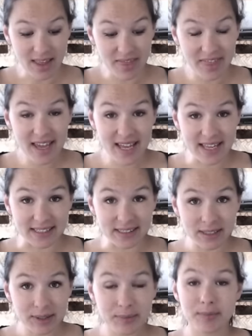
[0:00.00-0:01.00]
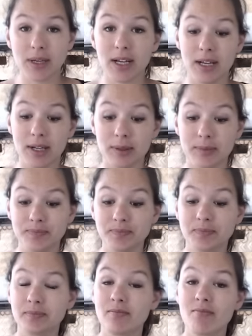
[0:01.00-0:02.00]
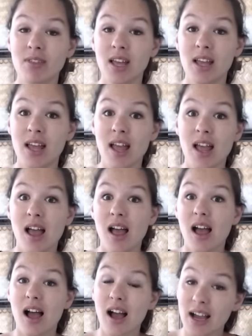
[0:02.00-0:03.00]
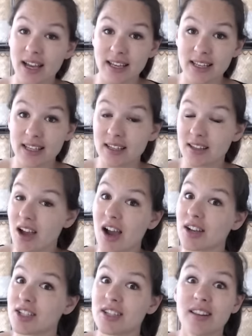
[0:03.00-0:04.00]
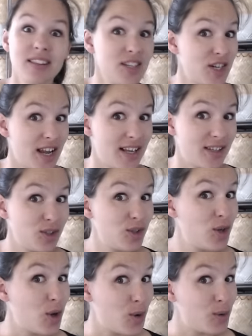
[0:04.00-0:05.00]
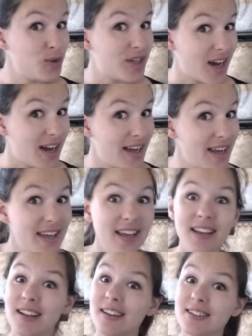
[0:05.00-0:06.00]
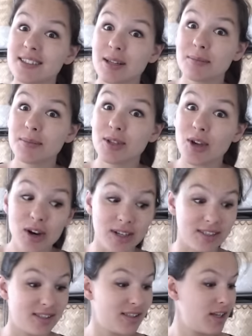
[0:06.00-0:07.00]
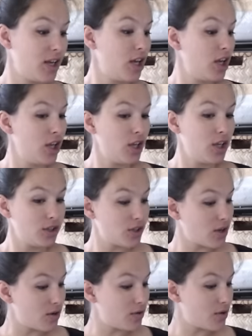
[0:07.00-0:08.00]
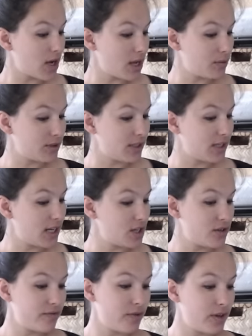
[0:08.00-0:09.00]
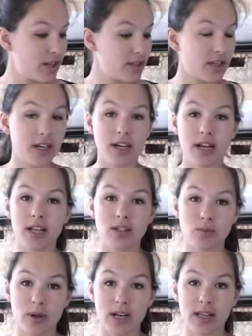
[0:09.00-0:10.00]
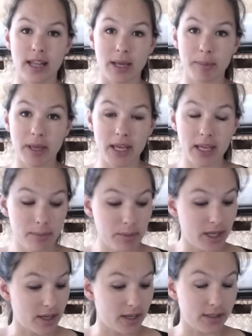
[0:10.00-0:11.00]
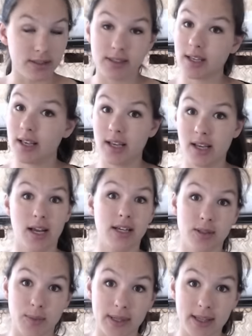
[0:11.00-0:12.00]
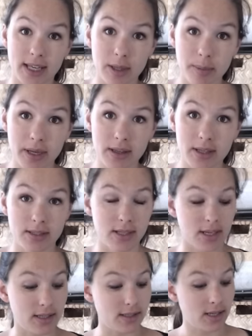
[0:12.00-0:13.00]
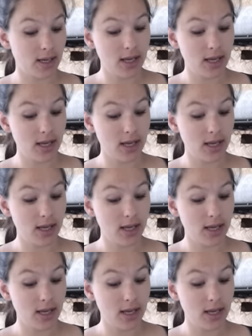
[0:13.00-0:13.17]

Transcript: Then I got the chance to dye some yarns. So I was in the kitchen for the entire day, sweating like a pig, because I sweat like a pig these days.